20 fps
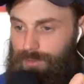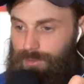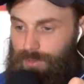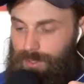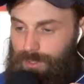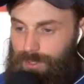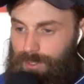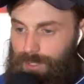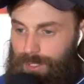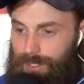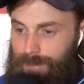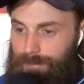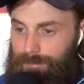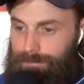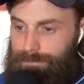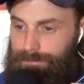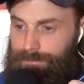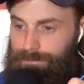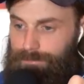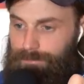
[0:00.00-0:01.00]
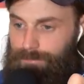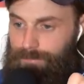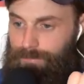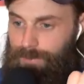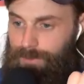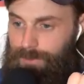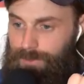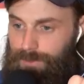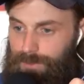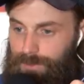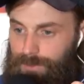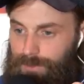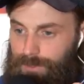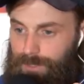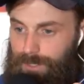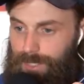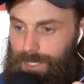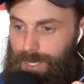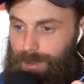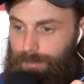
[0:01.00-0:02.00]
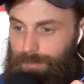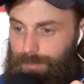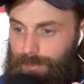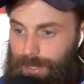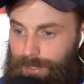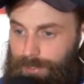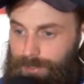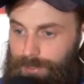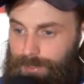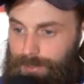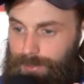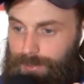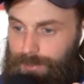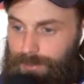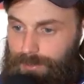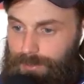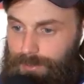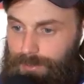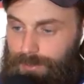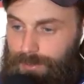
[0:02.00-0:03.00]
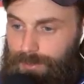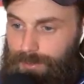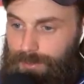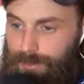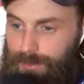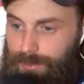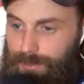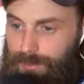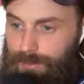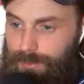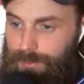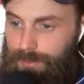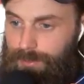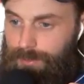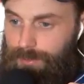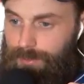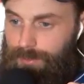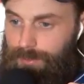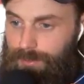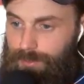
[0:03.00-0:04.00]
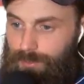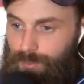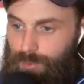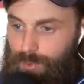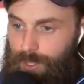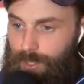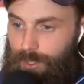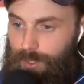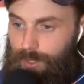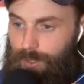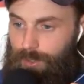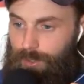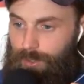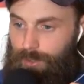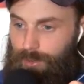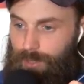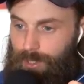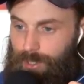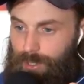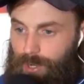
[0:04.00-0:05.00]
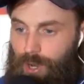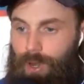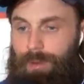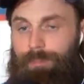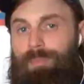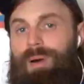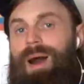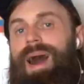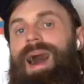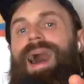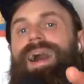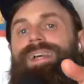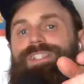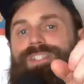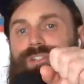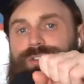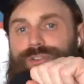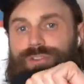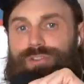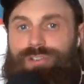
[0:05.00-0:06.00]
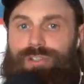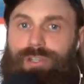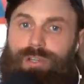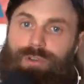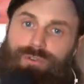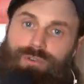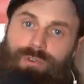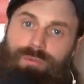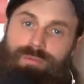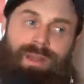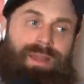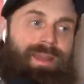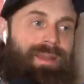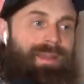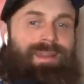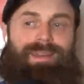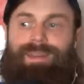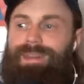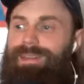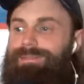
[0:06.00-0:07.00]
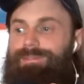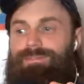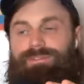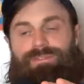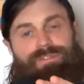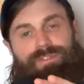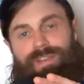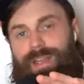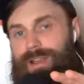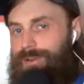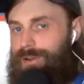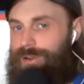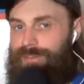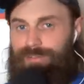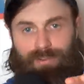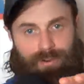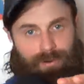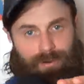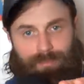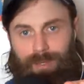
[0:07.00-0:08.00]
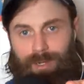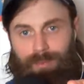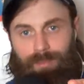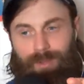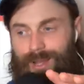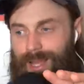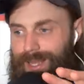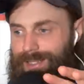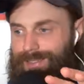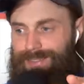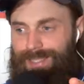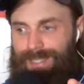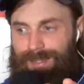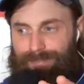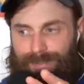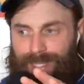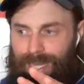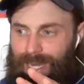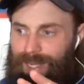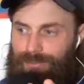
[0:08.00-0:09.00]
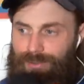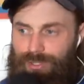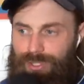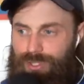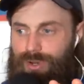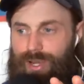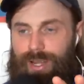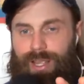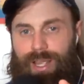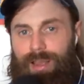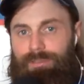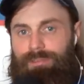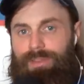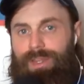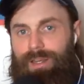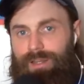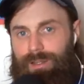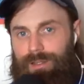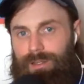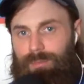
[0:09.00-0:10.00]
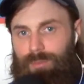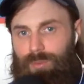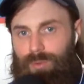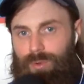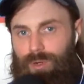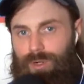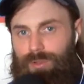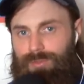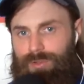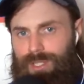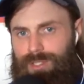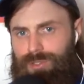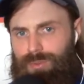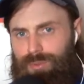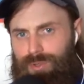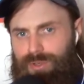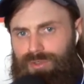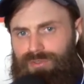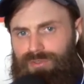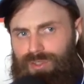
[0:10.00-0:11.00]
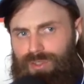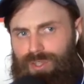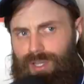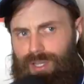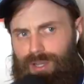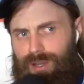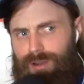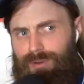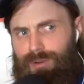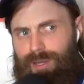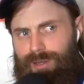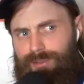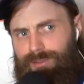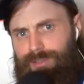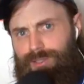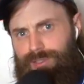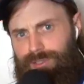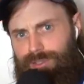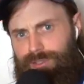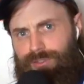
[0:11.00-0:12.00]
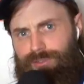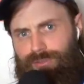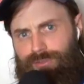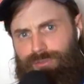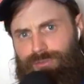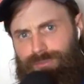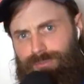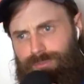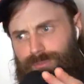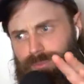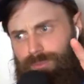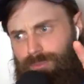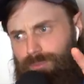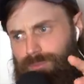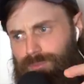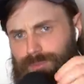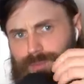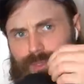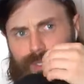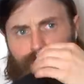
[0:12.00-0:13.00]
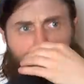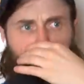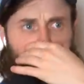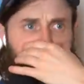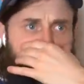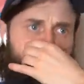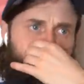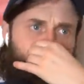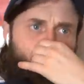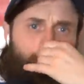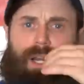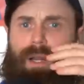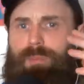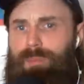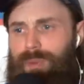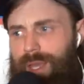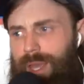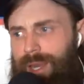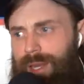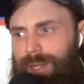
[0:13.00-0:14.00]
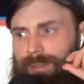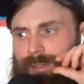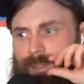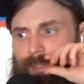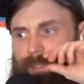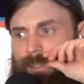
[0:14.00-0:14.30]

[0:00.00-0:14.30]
The complex where you're, imposter syndrome. Very, very minimal. I'm not even sure I have that anymore. That's where you feel like, oh, I don't deserve, you know, what I'm getting.